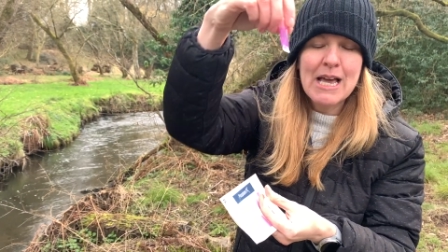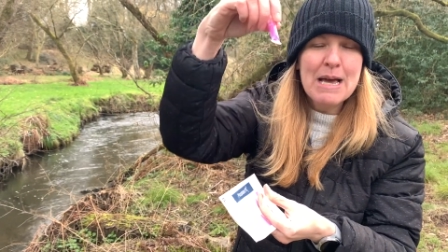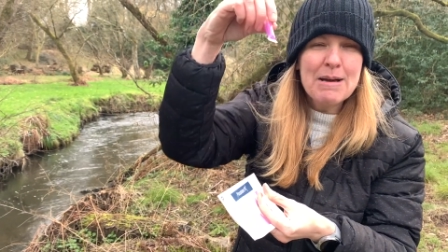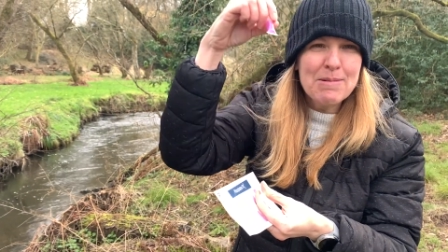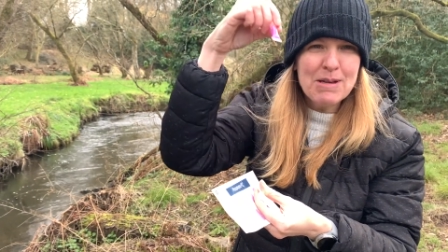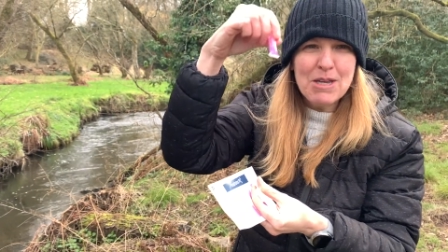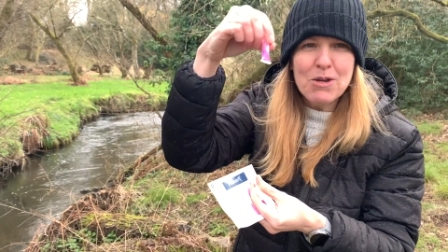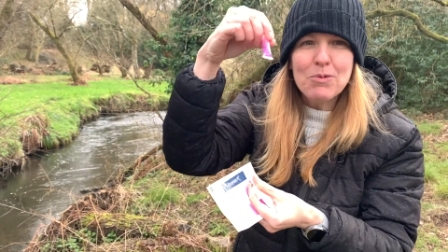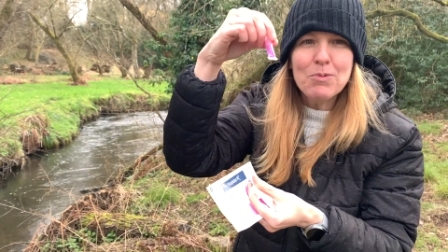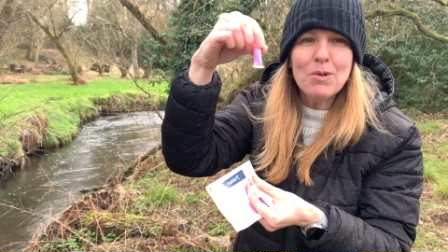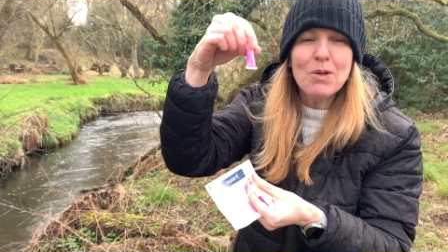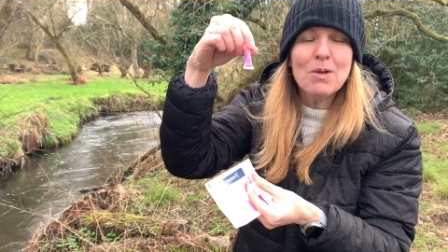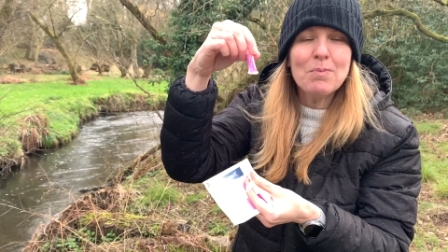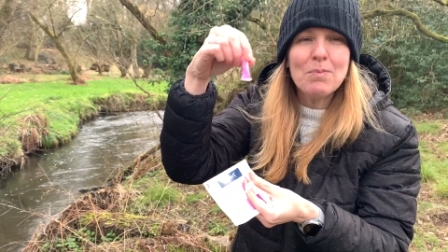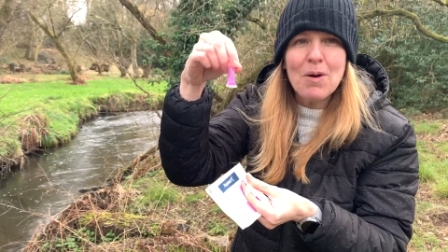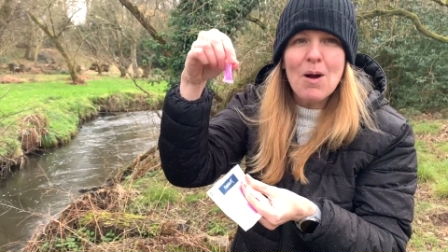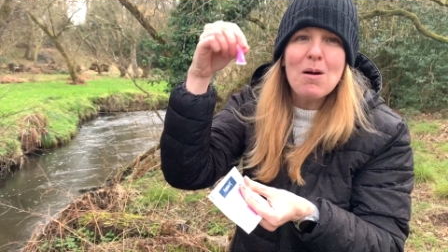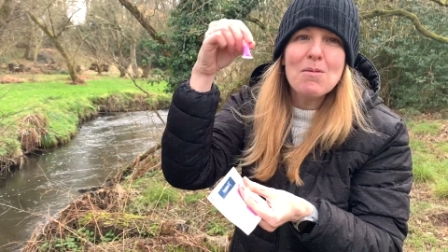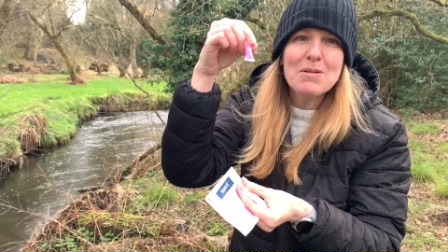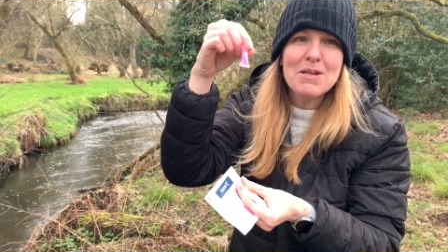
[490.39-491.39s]
But you will
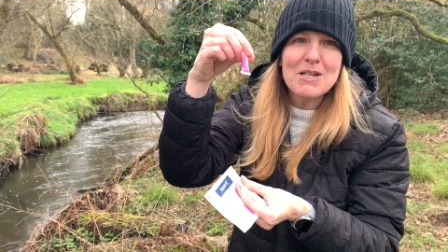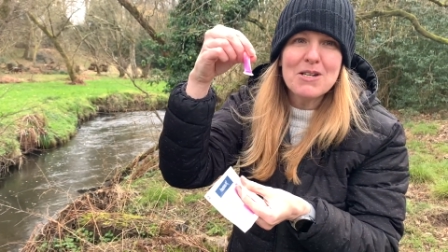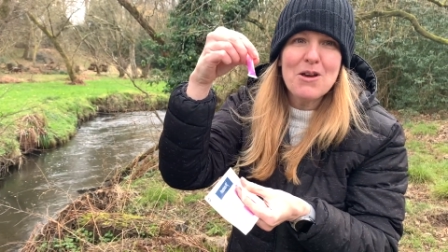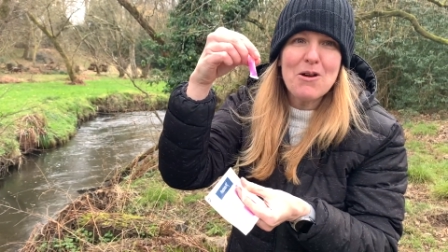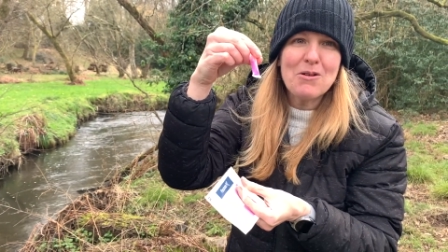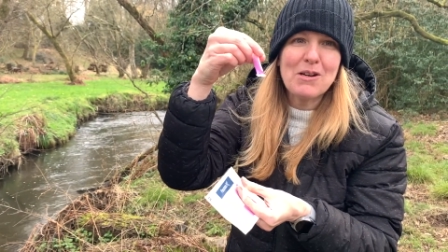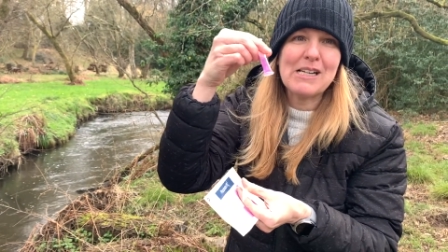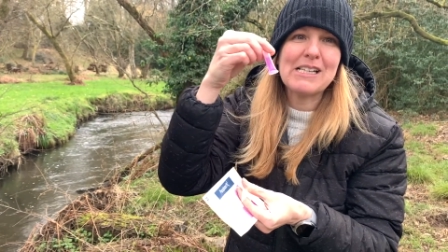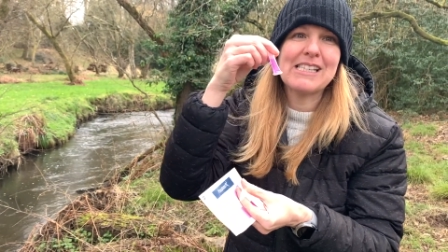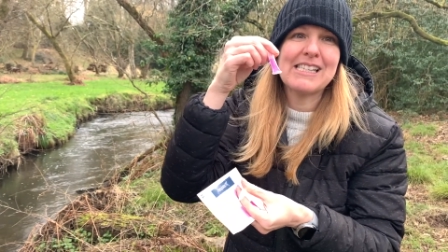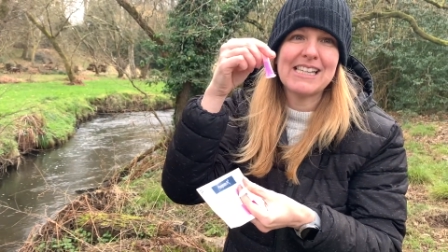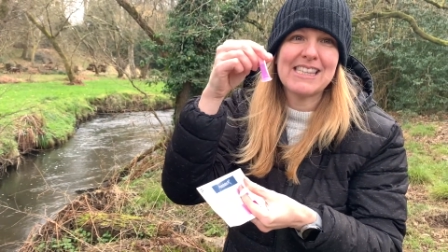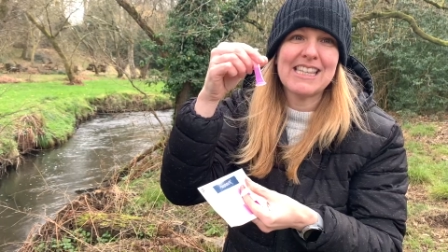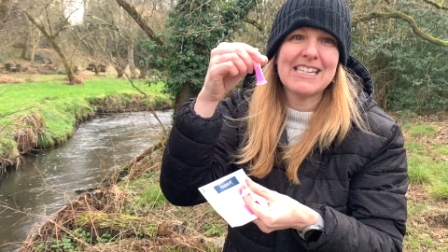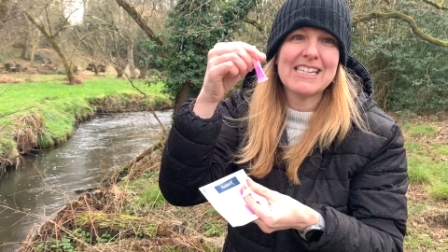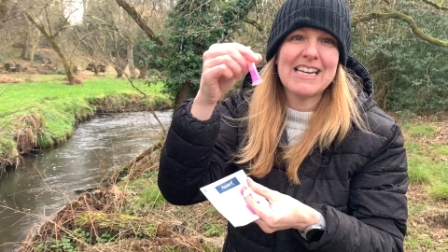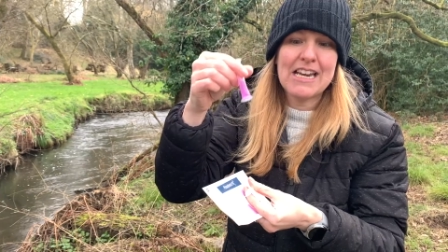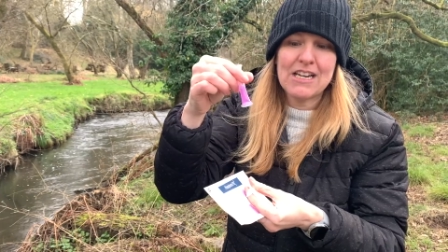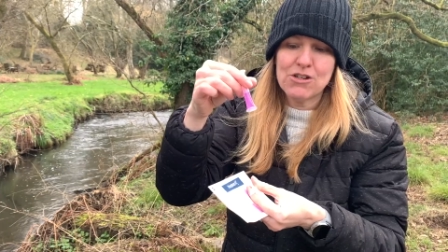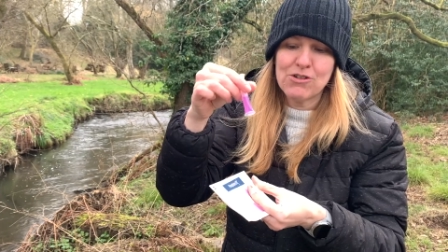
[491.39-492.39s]
probably notice that the
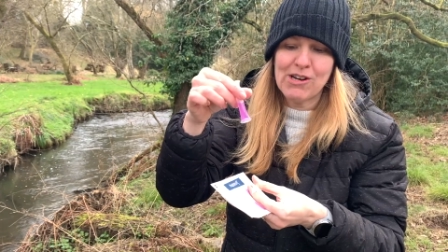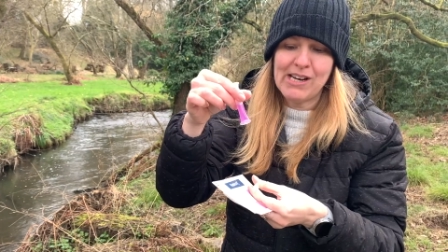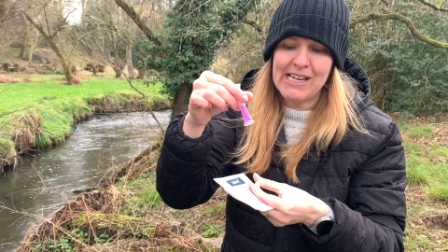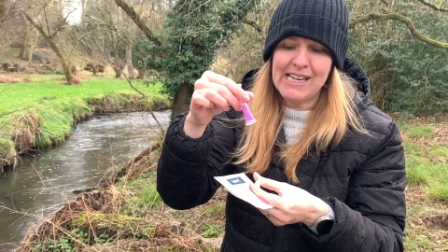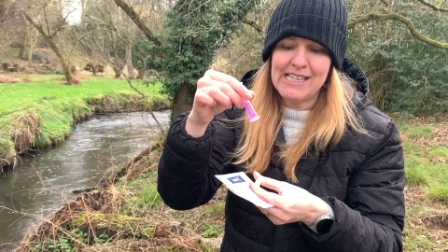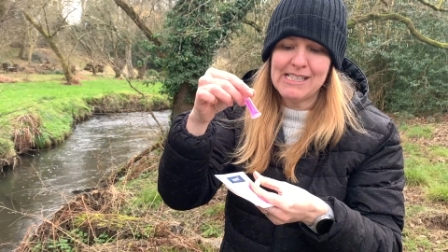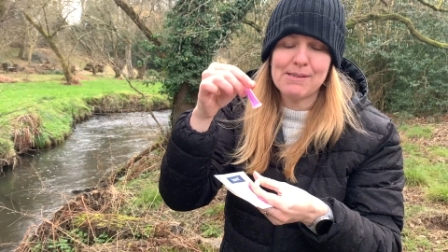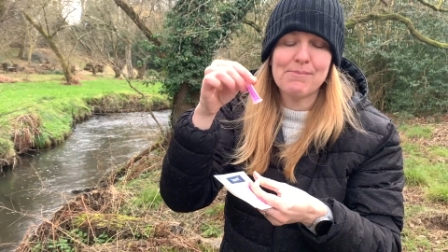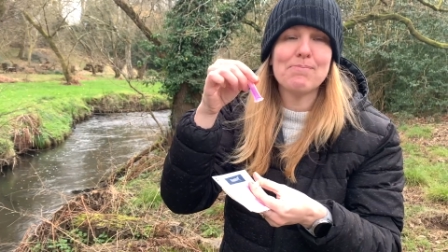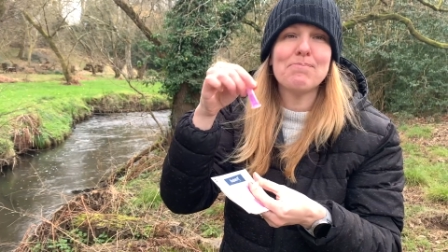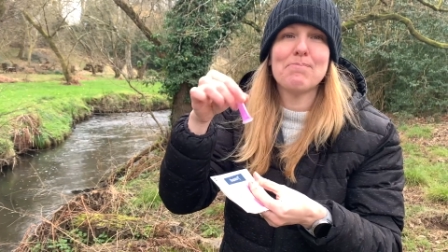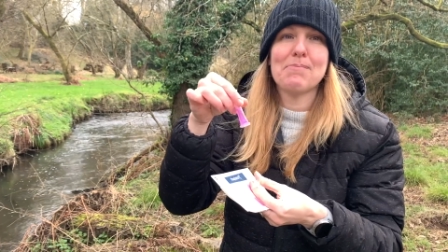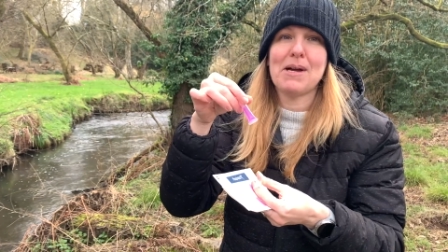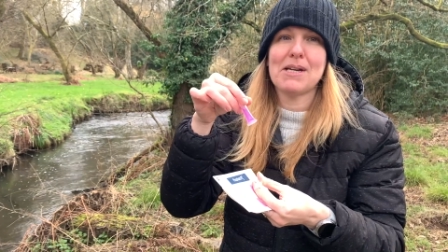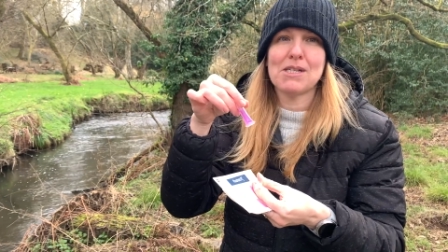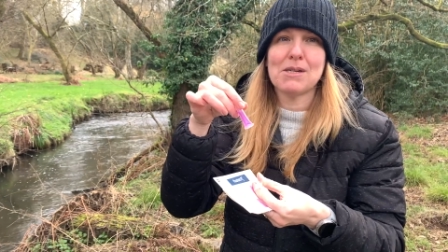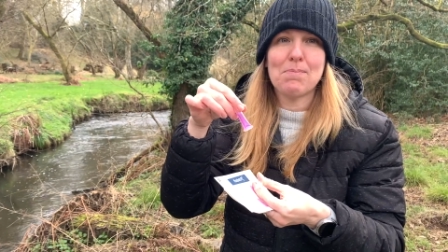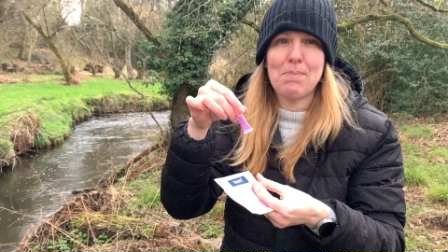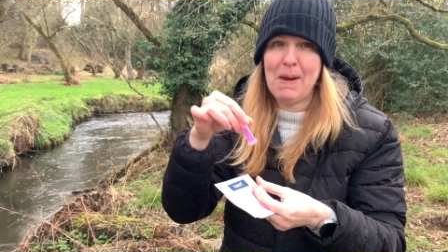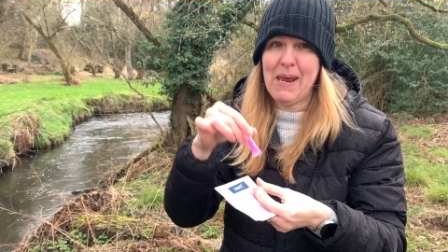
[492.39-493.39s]
nitrate is
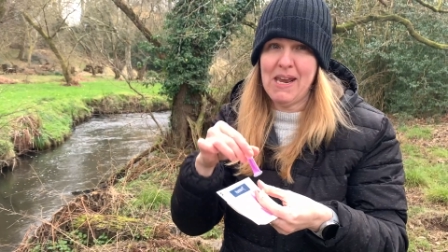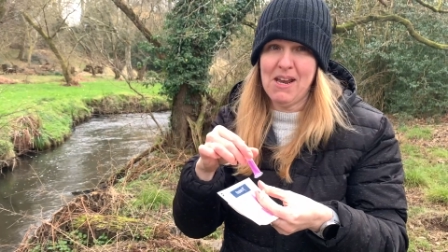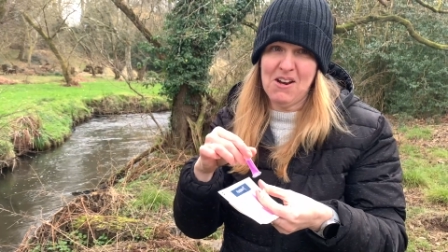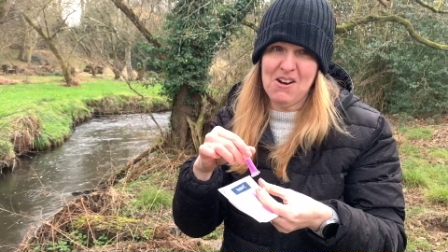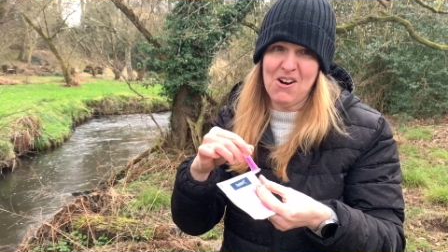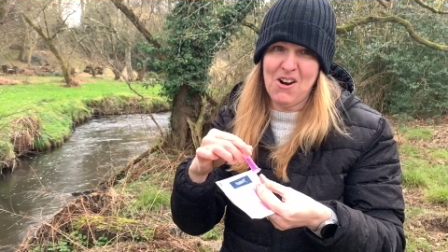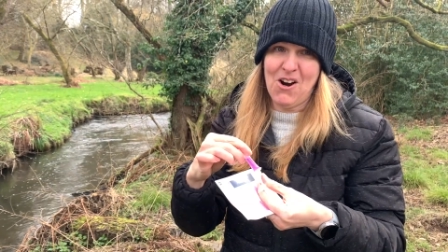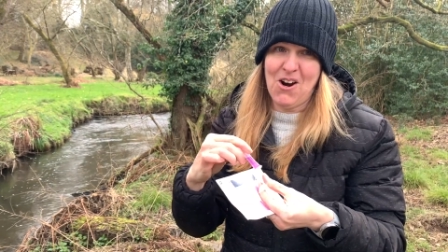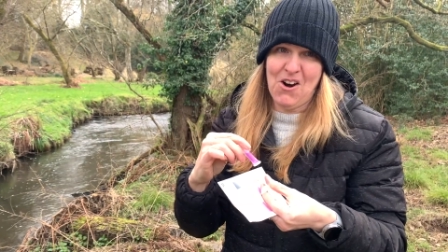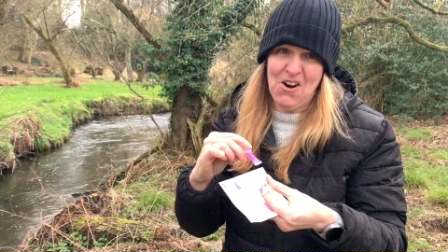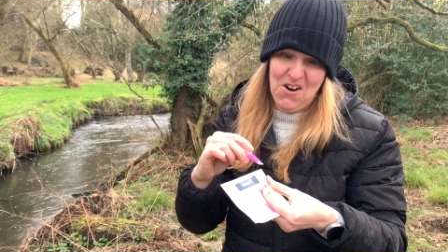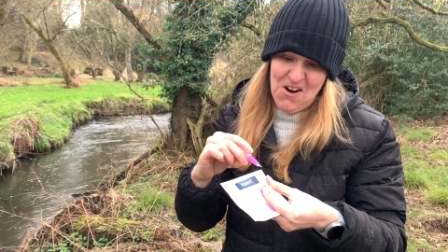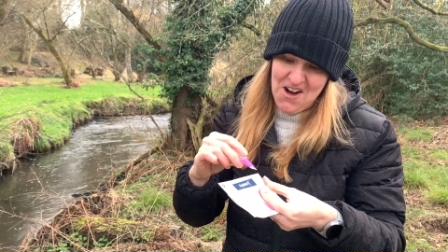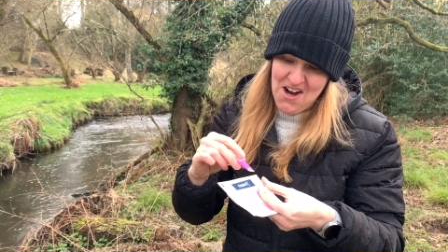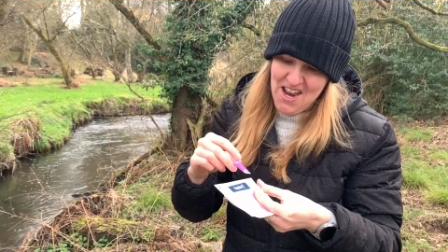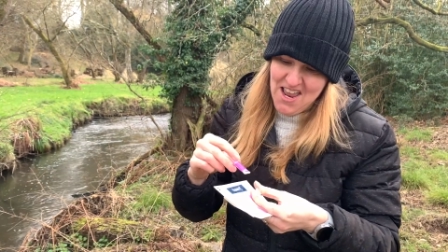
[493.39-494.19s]
much pinker